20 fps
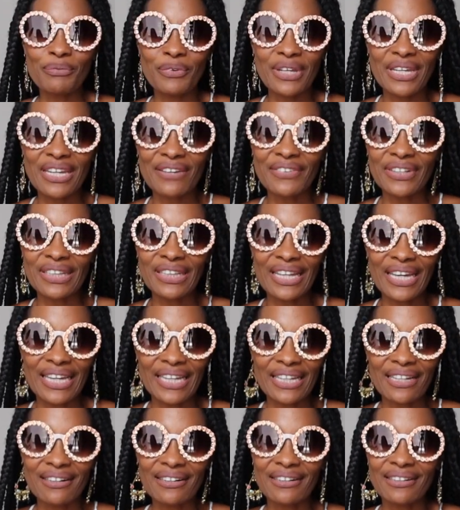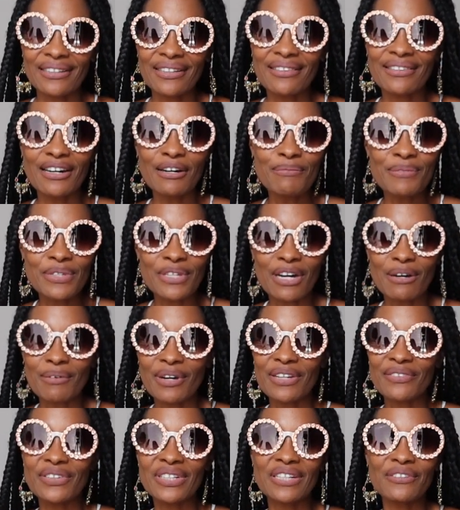give a like, a thumbs up,
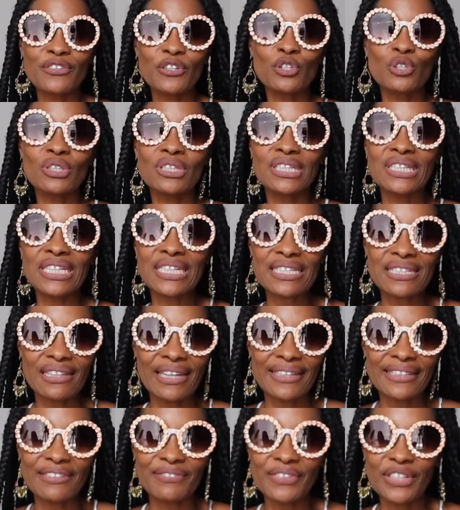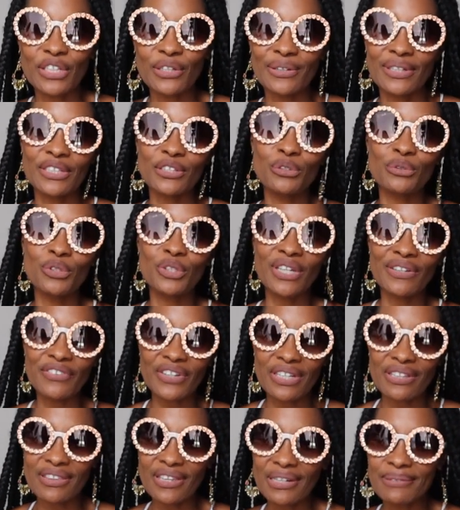even if you dislike the video and you give it
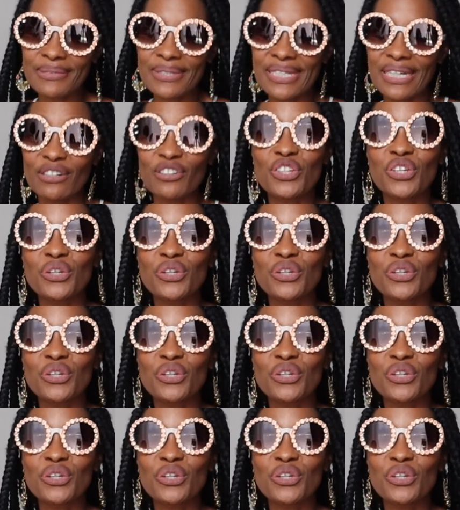a thumbs down,